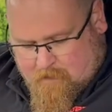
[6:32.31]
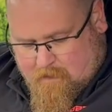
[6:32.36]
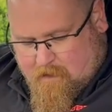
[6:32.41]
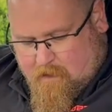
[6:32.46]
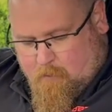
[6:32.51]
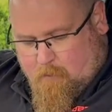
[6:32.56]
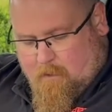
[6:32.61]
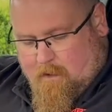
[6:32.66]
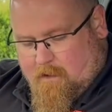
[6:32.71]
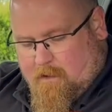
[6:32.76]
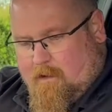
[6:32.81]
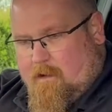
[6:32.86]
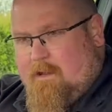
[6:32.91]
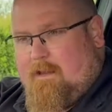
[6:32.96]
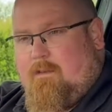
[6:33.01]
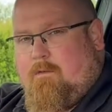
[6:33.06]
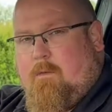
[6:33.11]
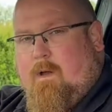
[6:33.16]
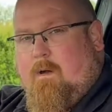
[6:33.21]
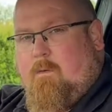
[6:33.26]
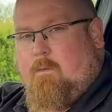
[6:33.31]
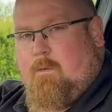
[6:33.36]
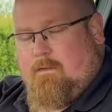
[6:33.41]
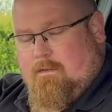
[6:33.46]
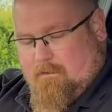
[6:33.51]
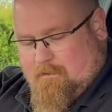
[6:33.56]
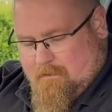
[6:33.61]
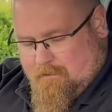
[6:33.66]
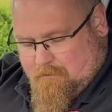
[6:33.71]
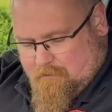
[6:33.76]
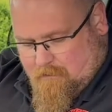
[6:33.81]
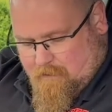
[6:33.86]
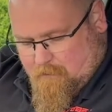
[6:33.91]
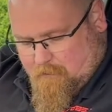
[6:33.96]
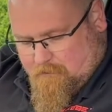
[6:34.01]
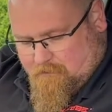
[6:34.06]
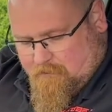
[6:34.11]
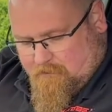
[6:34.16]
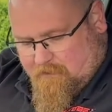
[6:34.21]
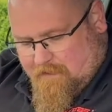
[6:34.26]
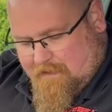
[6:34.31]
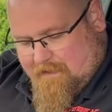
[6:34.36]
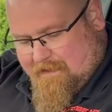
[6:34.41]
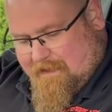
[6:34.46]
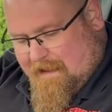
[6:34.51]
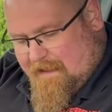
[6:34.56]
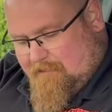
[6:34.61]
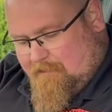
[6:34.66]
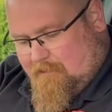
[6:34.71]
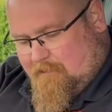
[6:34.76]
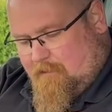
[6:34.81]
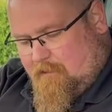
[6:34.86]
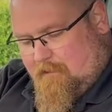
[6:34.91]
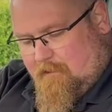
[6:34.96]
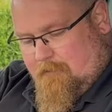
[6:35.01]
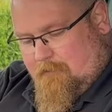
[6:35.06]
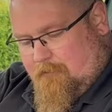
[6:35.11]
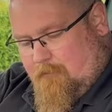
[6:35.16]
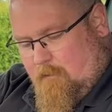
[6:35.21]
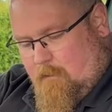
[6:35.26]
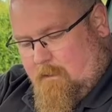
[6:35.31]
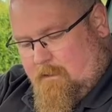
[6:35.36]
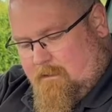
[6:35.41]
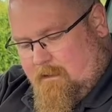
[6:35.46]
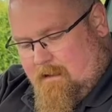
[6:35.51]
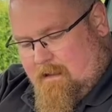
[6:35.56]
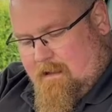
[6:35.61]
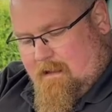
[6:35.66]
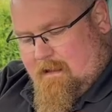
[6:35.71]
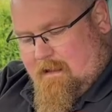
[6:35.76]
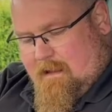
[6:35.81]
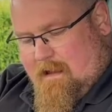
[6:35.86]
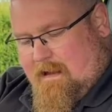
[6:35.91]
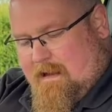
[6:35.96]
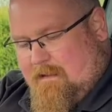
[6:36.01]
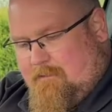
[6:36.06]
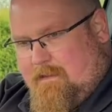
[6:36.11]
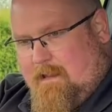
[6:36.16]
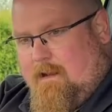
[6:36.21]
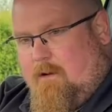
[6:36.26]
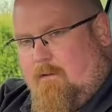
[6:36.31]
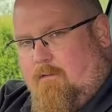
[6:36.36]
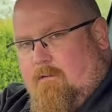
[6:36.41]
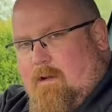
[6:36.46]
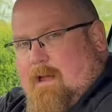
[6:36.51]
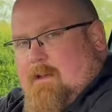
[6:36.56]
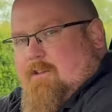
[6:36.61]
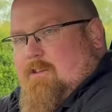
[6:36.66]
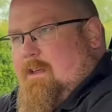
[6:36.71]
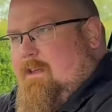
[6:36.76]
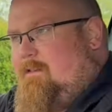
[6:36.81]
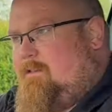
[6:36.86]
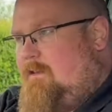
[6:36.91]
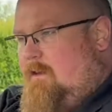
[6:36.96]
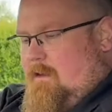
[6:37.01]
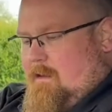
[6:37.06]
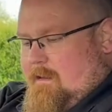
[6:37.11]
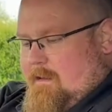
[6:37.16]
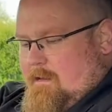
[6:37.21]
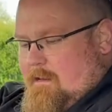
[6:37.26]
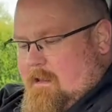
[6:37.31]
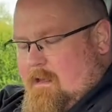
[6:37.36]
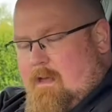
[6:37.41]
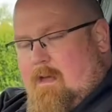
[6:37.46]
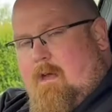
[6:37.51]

And what I like as well with the center armrest is that you can slide it forward and have the little ratchet so you can